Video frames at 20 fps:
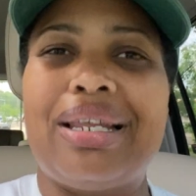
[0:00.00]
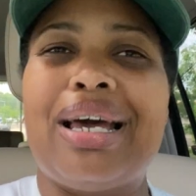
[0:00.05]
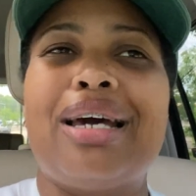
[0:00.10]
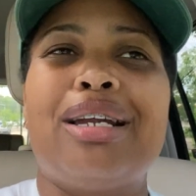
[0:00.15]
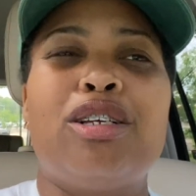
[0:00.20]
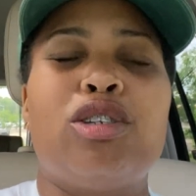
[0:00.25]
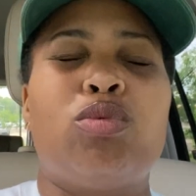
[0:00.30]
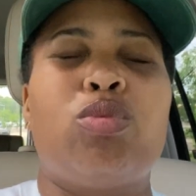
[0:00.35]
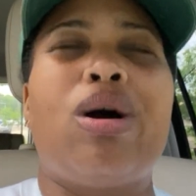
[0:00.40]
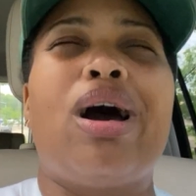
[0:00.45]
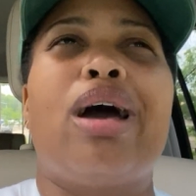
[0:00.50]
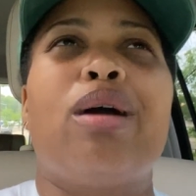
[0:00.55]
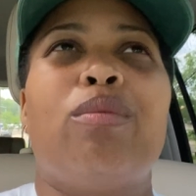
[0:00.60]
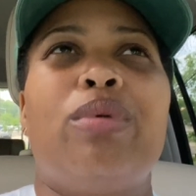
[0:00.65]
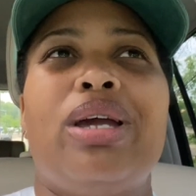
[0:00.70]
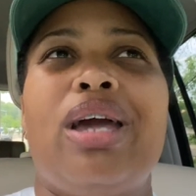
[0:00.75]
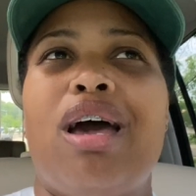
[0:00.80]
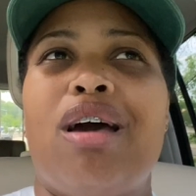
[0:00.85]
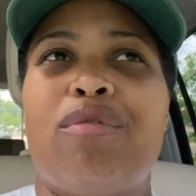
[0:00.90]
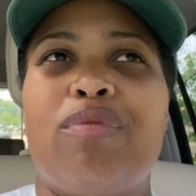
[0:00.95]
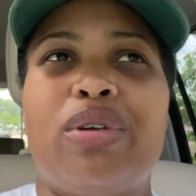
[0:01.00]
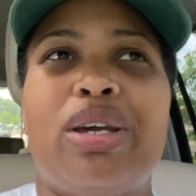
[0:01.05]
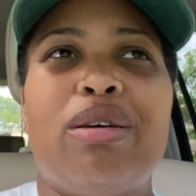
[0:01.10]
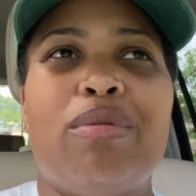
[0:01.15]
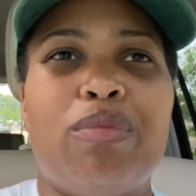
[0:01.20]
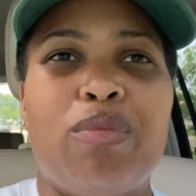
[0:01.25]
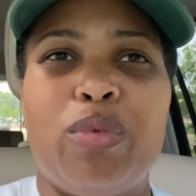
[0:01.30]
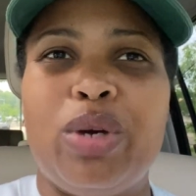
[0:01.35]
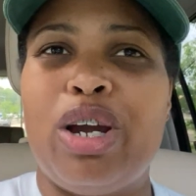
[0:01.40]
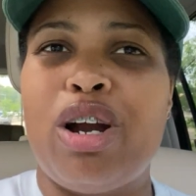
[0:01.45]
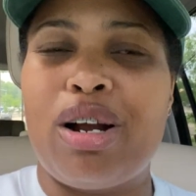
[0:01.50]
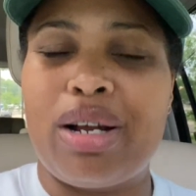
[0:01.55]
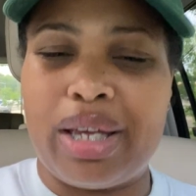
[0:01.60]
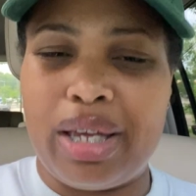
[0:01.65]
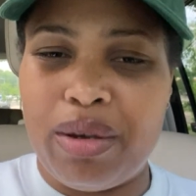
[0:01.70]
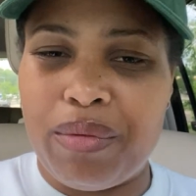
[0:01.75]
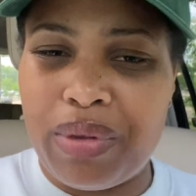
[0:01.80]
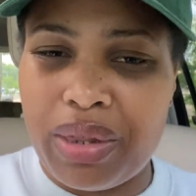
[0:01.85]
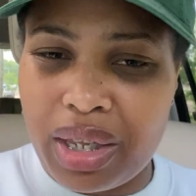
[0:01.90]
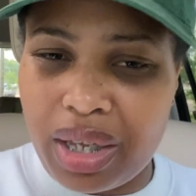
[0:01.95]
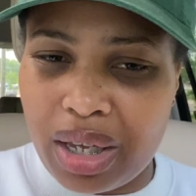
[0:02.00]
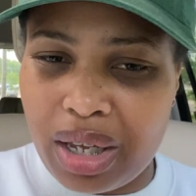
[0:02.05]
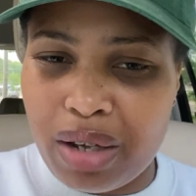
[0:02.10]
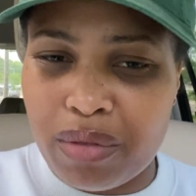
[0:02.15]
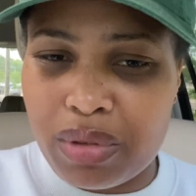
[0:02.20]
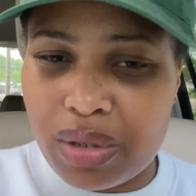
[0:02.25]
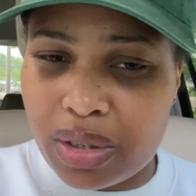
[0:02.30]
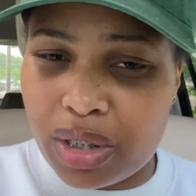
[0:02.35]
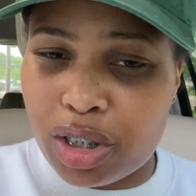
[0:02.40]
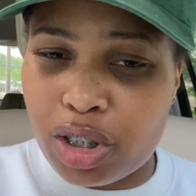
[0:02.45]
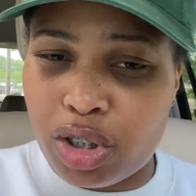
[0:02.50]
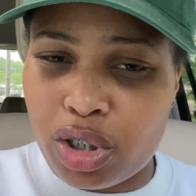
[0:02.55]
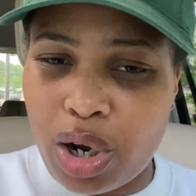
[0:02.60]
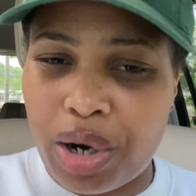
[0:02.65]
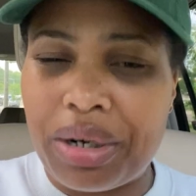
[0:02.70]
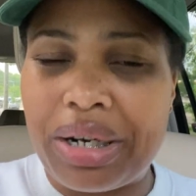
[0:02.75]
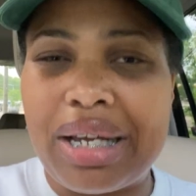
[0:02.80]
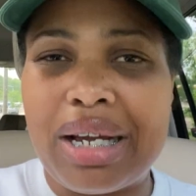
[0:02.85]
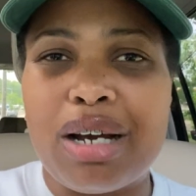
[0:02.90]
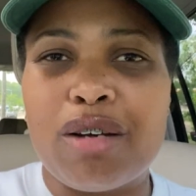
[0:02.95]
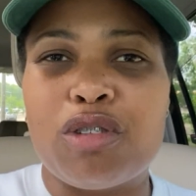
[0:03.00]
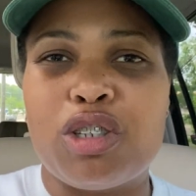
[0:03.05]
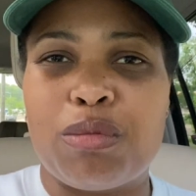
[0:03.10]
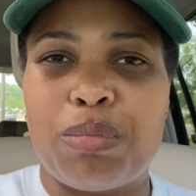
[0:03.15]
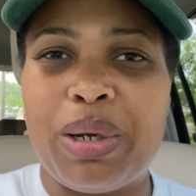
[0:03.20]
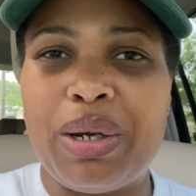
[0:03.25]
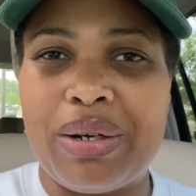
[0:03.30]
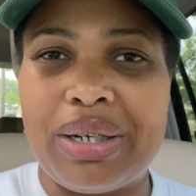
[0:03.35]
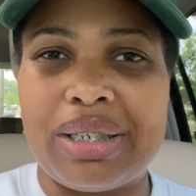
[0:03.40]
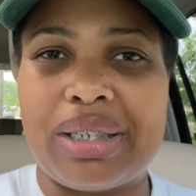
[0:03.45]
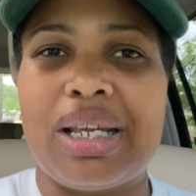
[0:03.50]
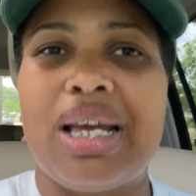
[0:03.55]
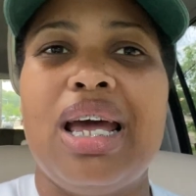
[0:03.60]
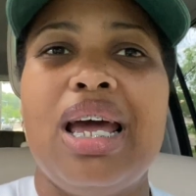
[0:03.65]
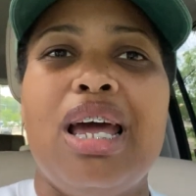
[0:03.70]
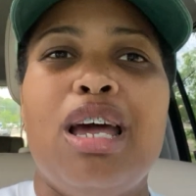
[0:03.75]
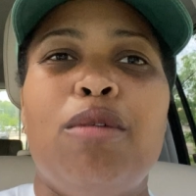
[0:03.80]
That is why we have give we are given the gift of discerning of spirits